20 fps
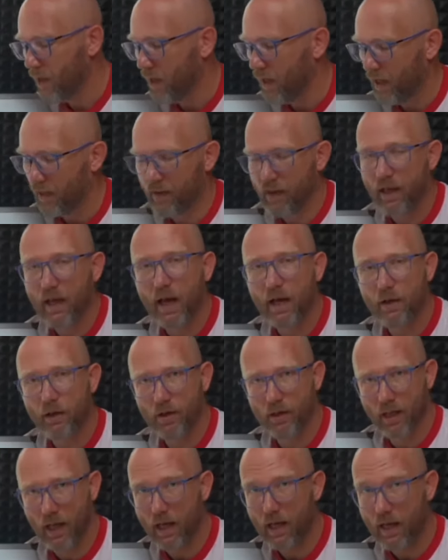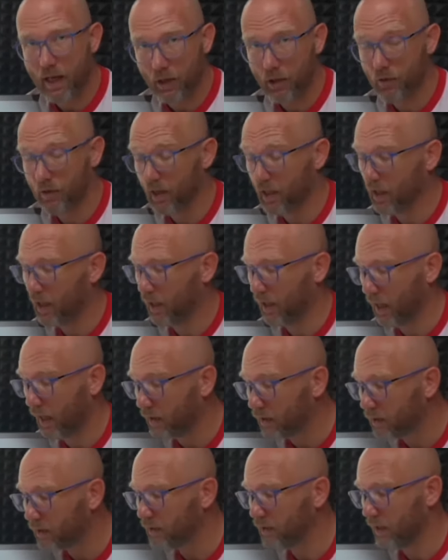And then he actually
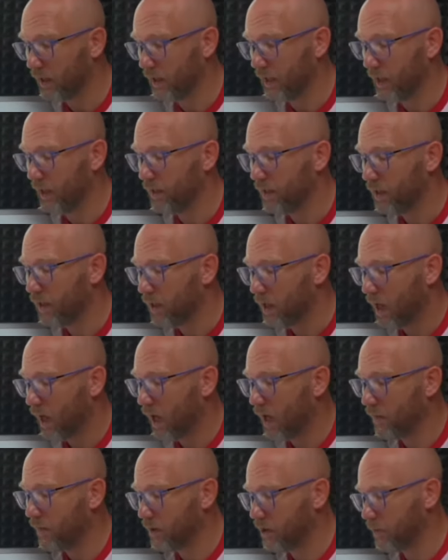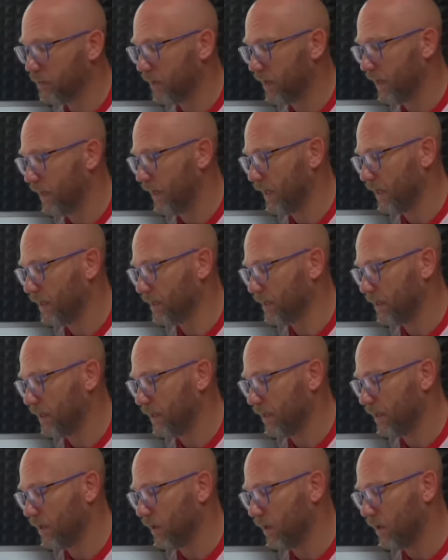calculated how much money is
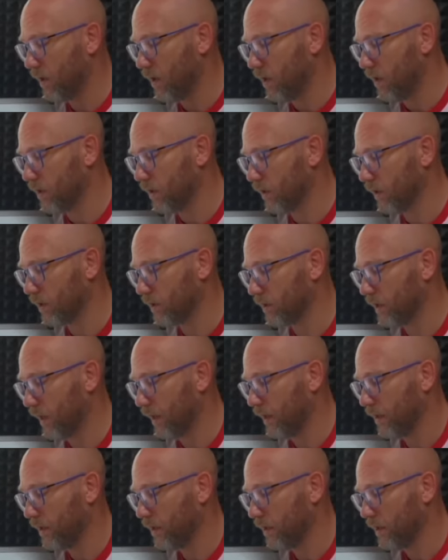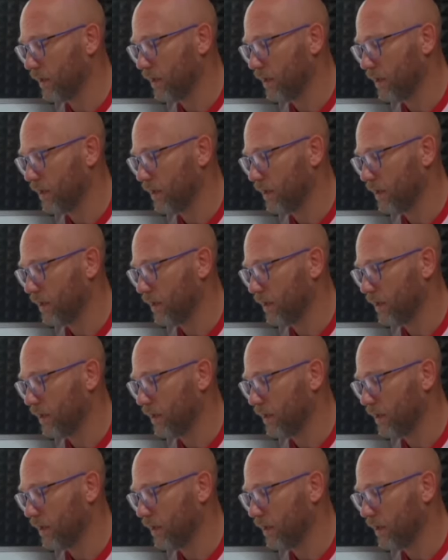in the long tail.